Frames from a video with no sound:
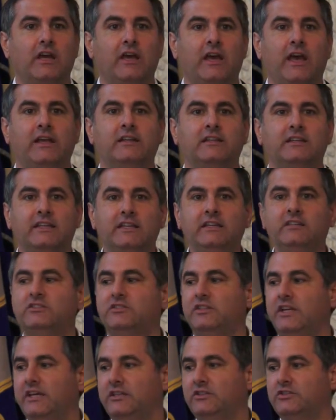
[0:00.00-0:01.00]
and
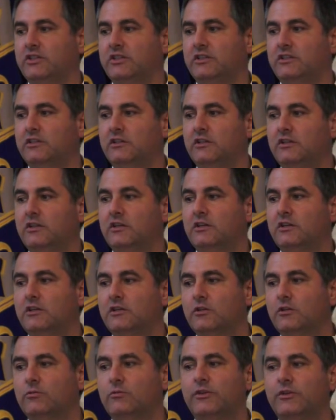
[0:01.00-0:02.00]
East Asia,
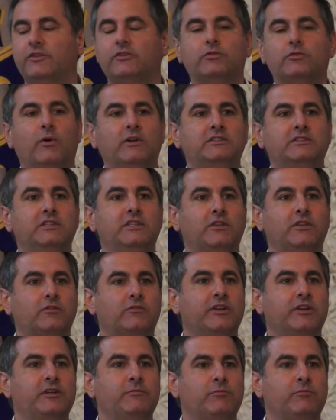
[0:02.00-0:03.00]
with
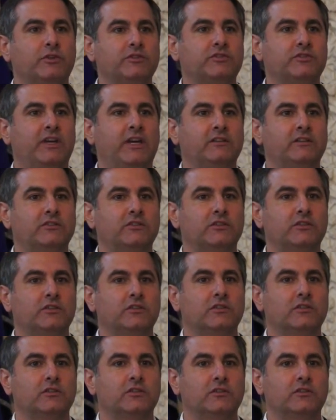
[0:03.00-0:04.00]
23%
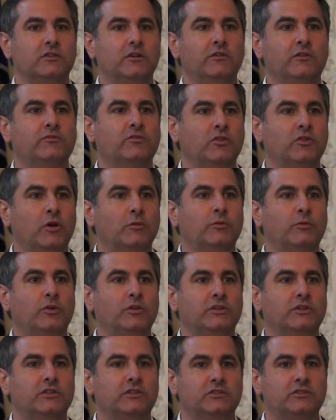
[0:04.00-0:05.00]
of
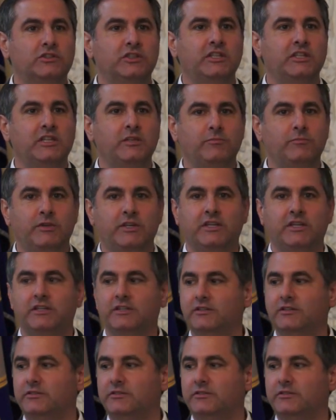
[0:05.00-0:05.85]
global GDP.